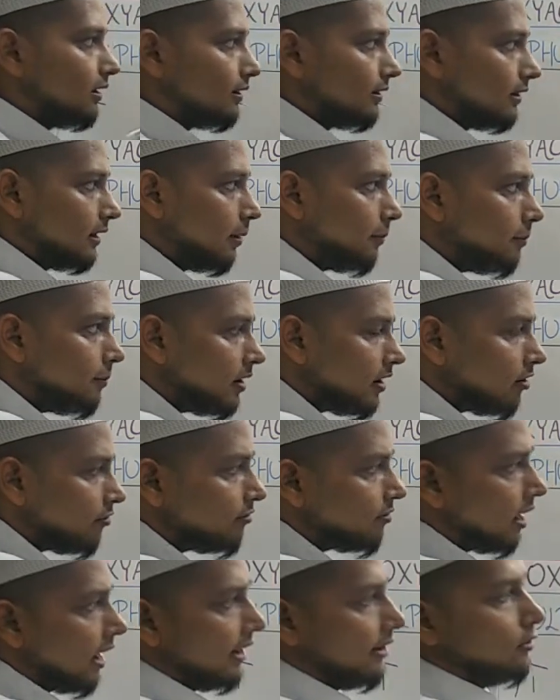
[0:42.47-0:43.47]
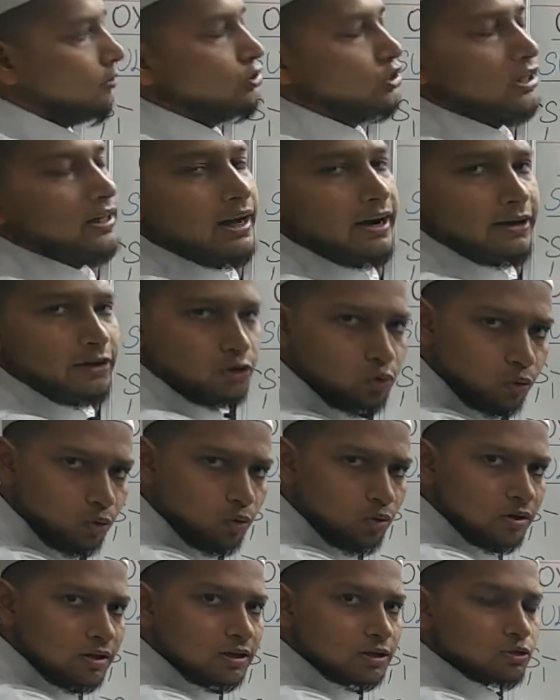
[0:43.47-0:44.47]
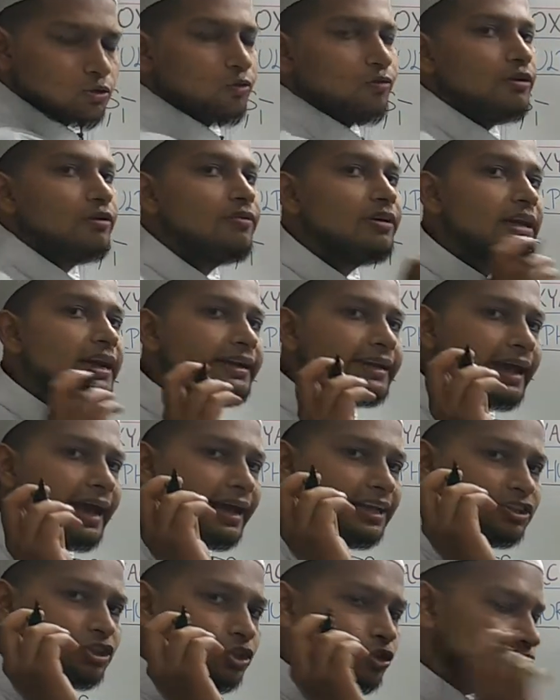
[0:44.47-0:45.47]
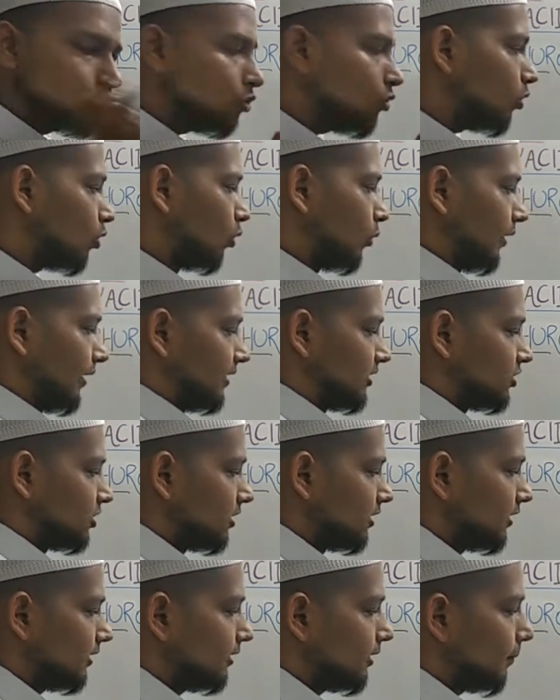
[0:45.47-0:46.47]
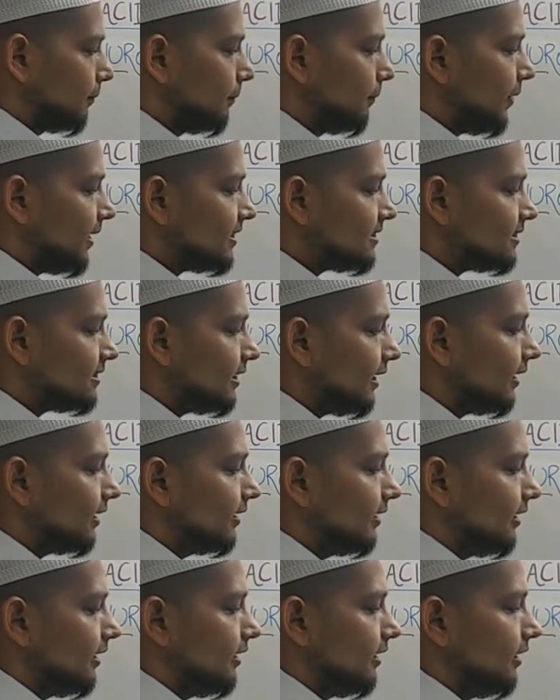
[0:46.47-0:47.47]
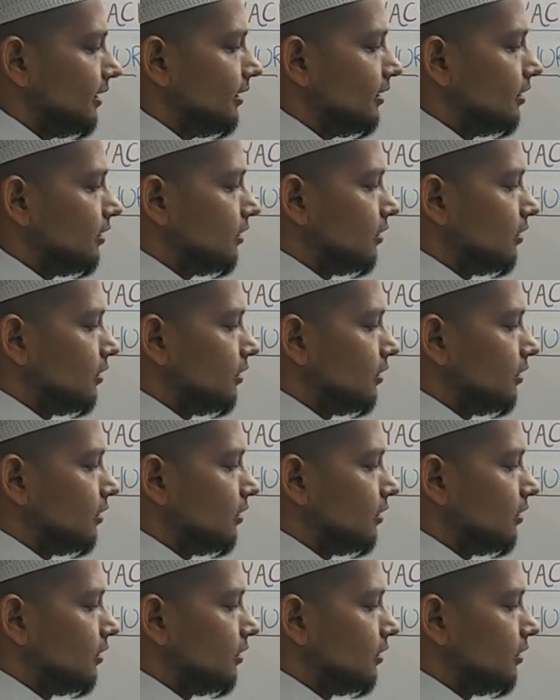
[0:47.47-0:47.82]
Number of hydrogen are 2, so we will attach 2 OH. The basic key